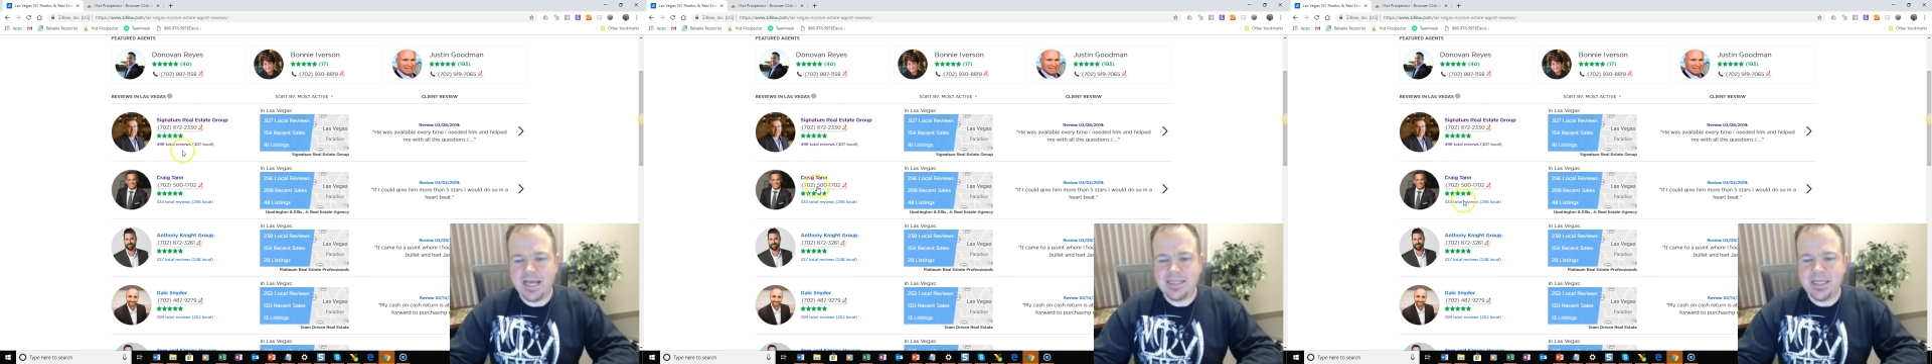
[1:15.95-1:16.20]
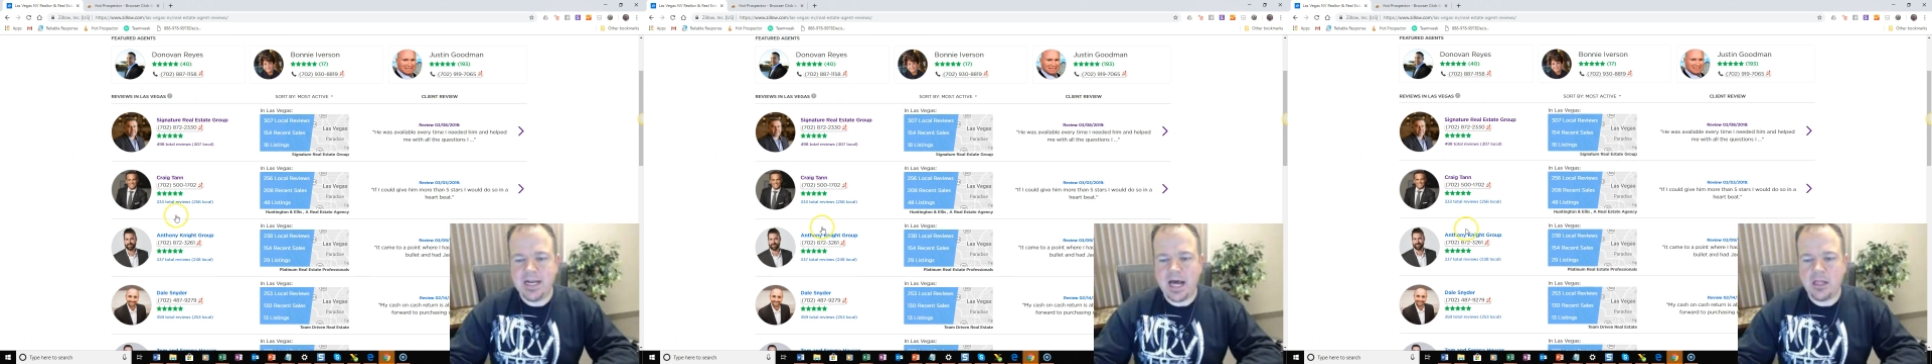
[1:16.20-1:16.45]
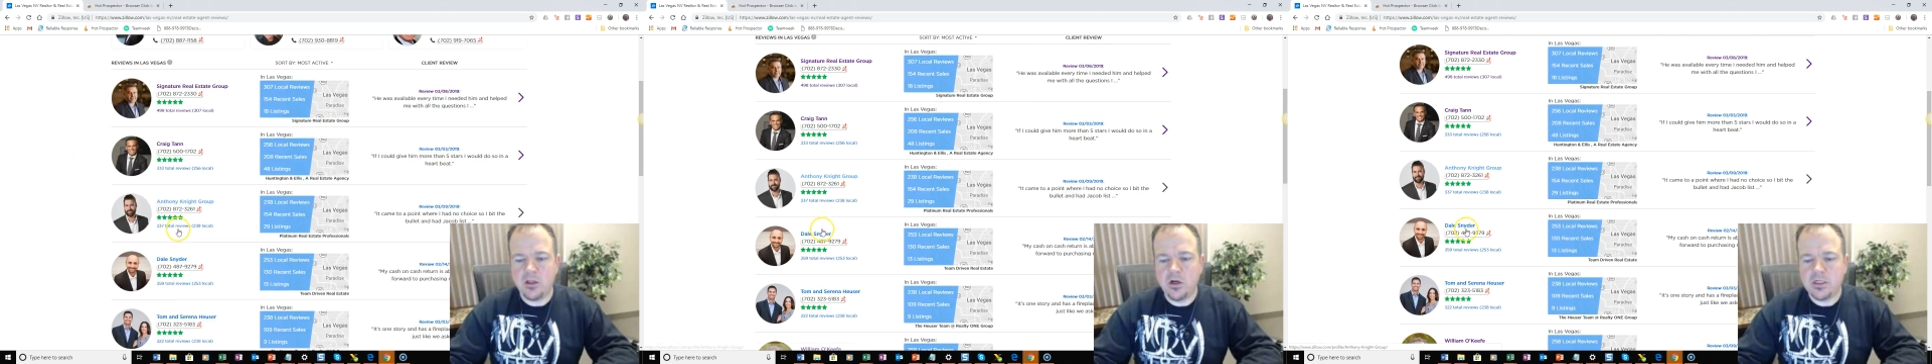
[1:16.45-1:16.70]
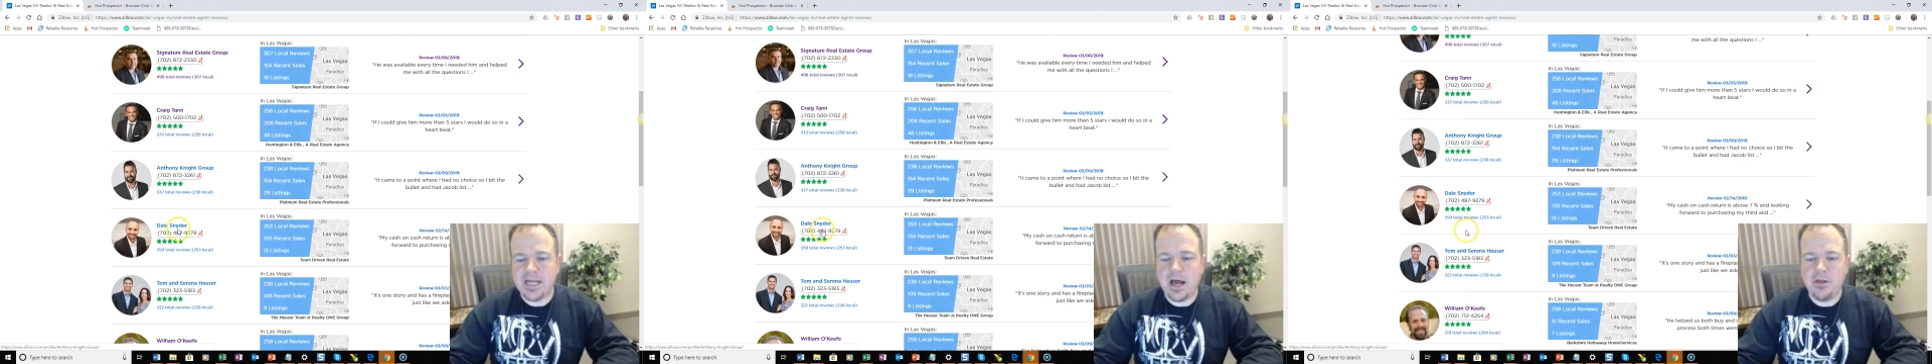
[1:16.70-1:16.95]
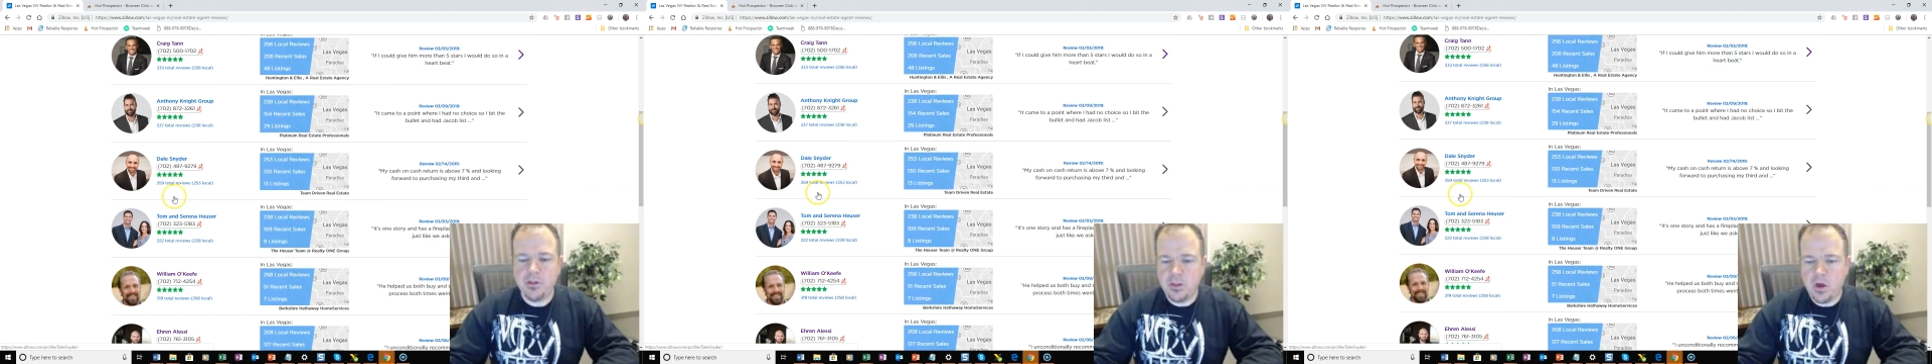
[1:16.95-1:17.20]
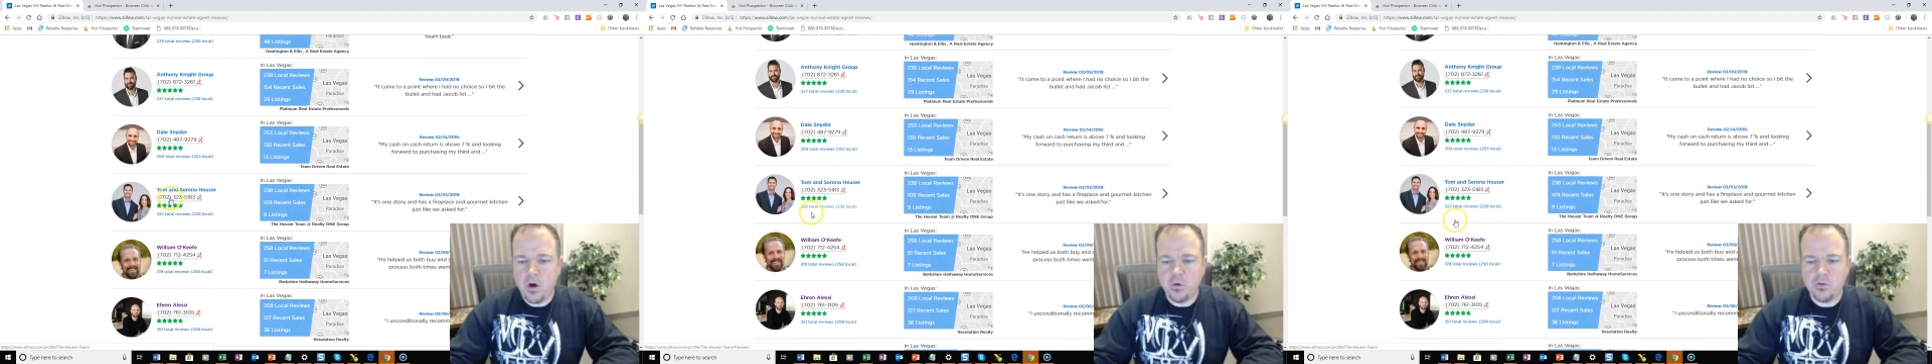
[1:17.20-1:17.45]
and then look down
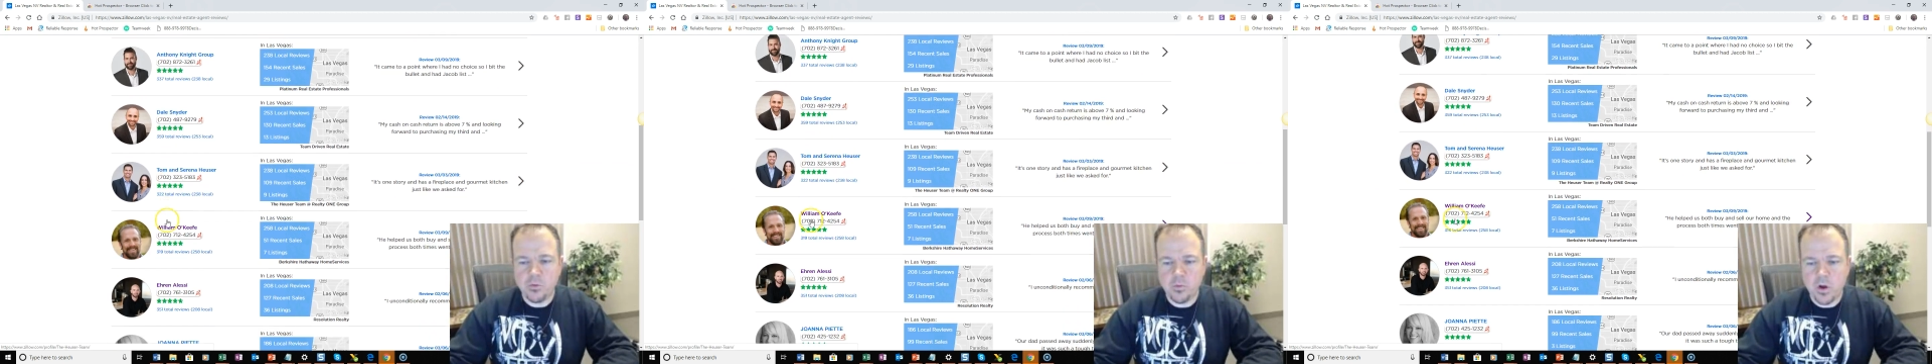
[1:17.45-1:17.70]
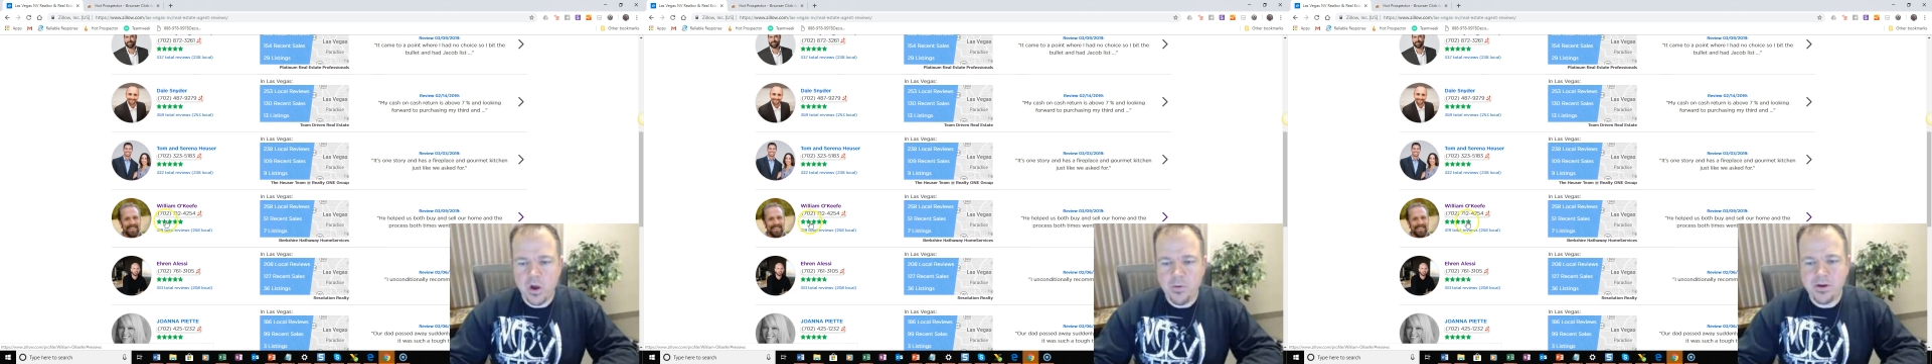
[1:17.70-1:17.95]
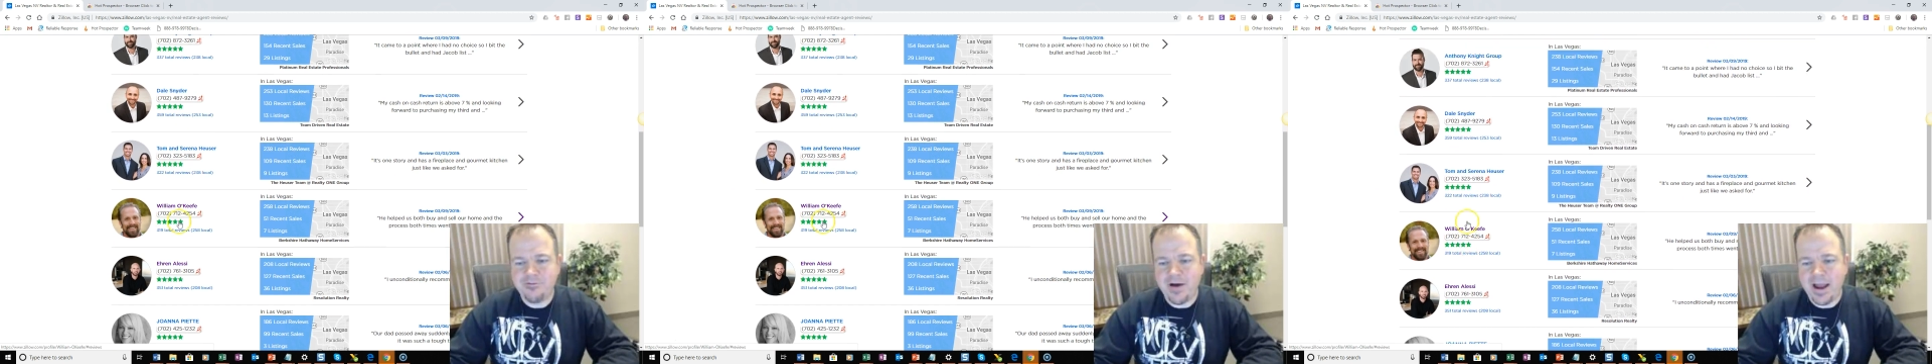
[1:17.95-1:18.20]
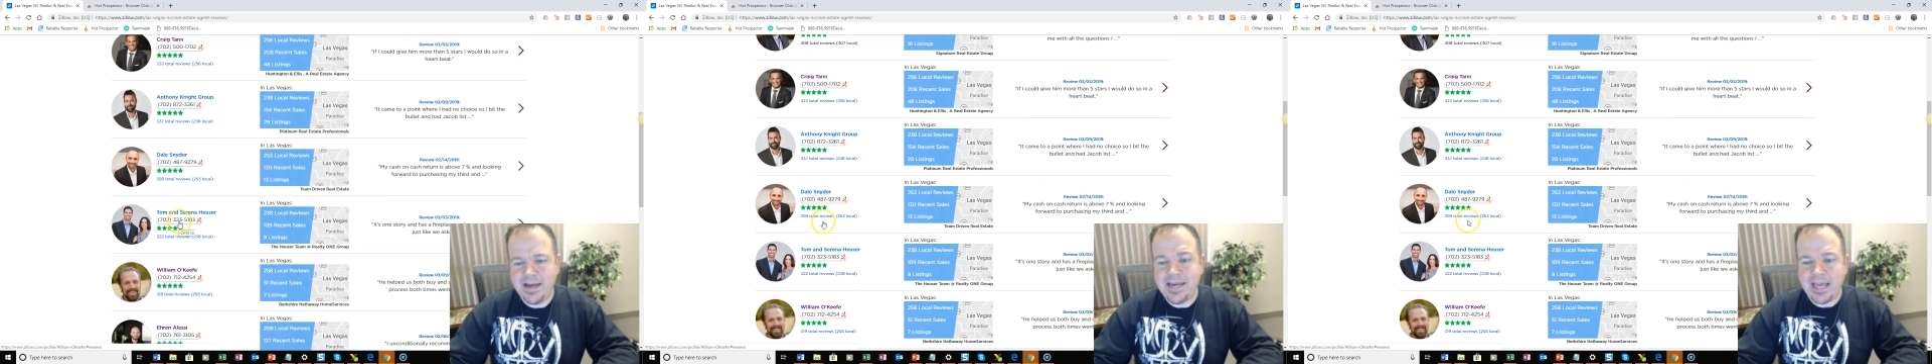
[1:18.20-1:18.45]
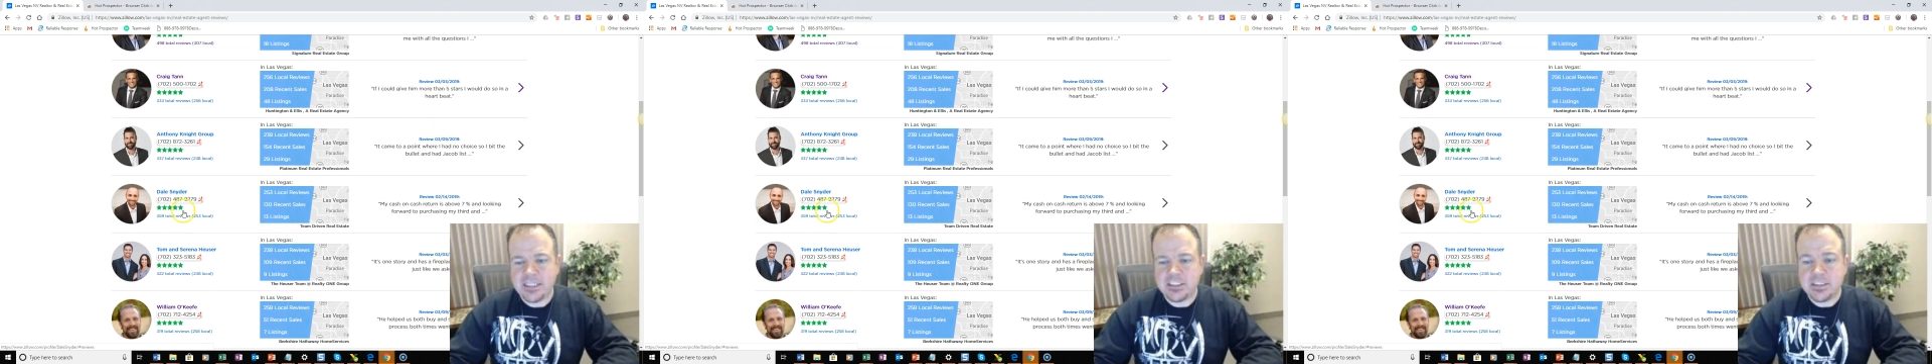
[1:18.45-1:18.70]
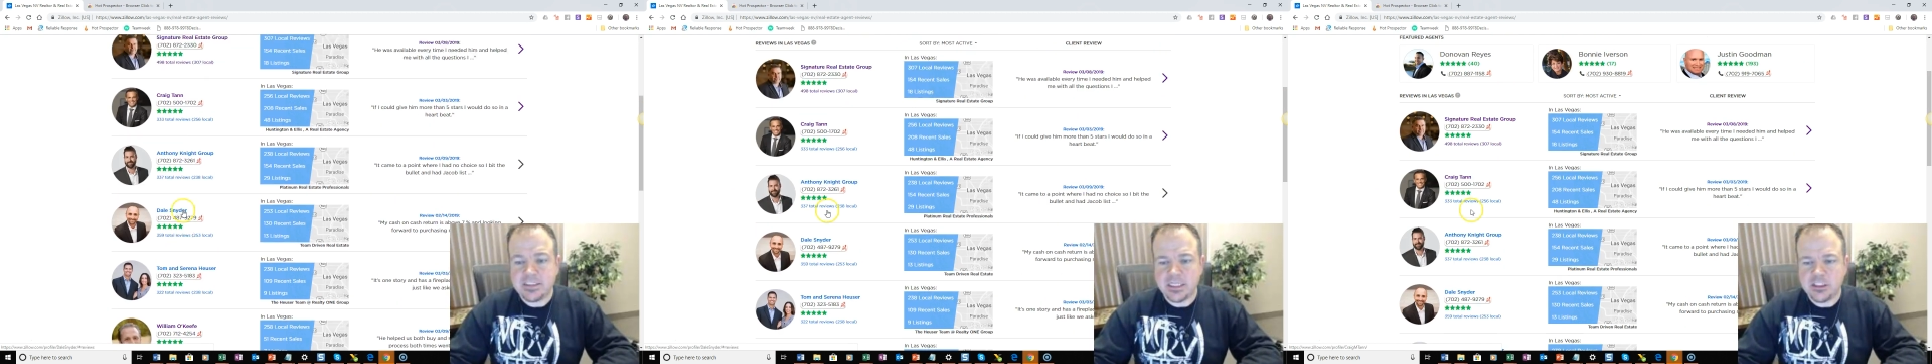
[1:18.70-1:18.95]
the, the row and find
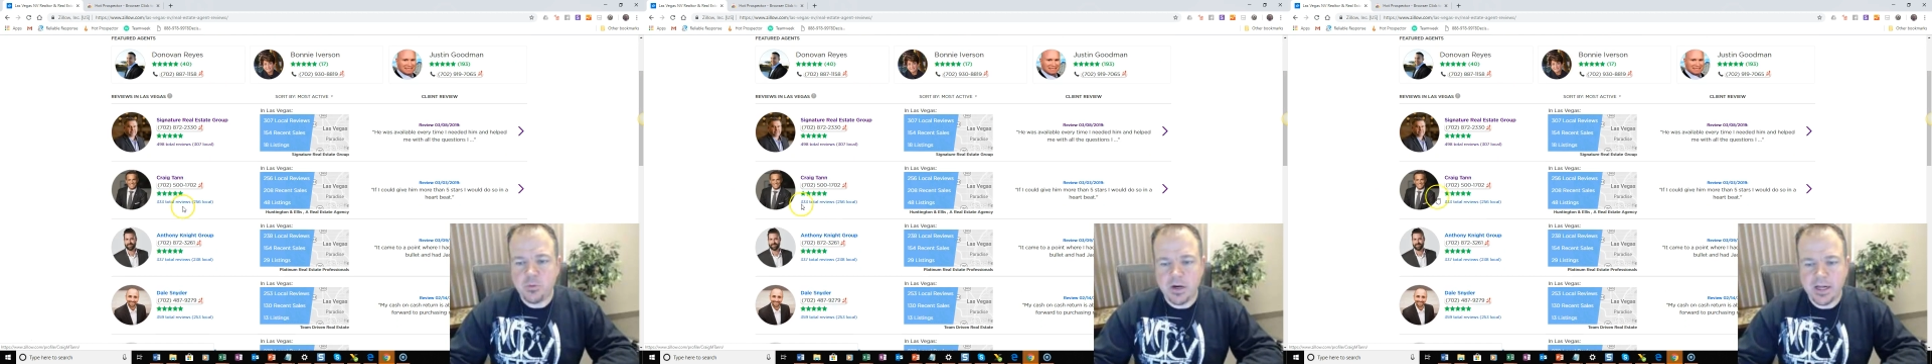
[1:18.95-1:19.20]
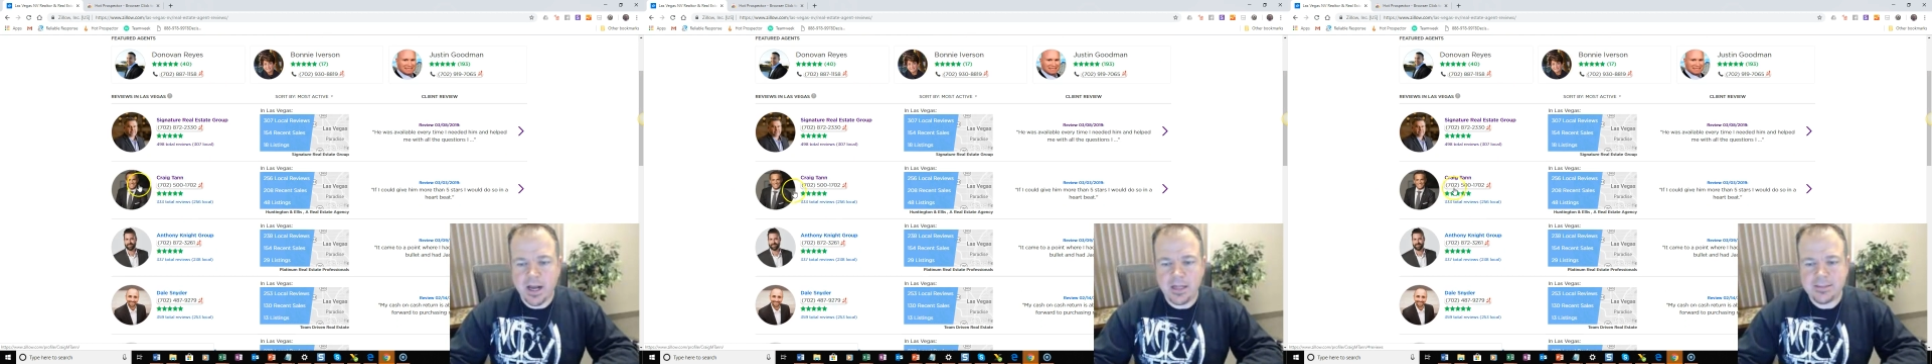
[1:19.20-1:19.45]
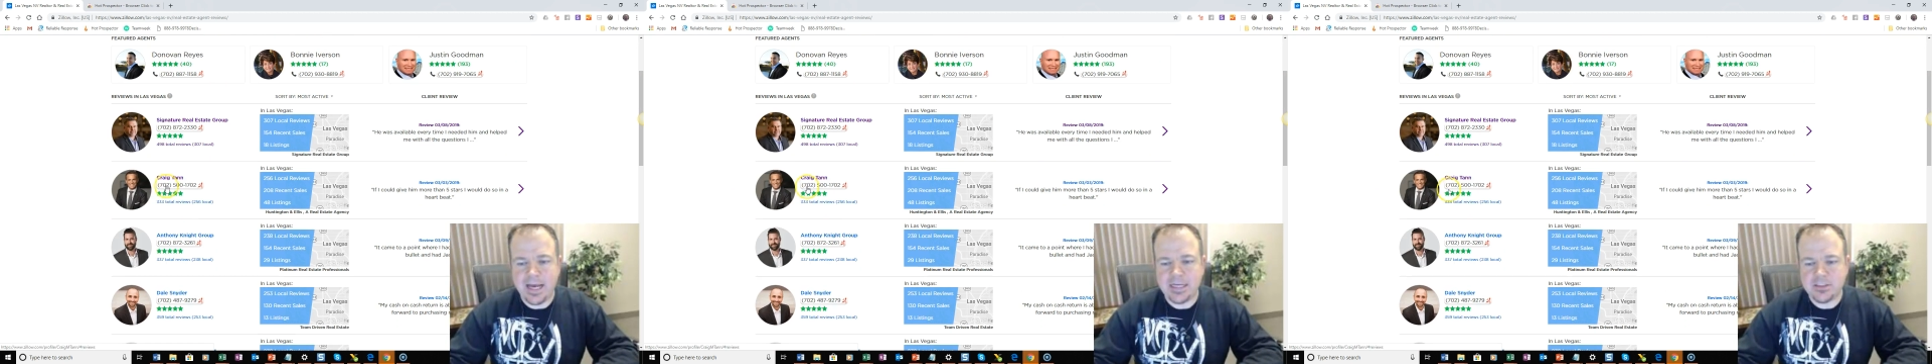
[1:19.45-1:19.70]
agents that you want to contact.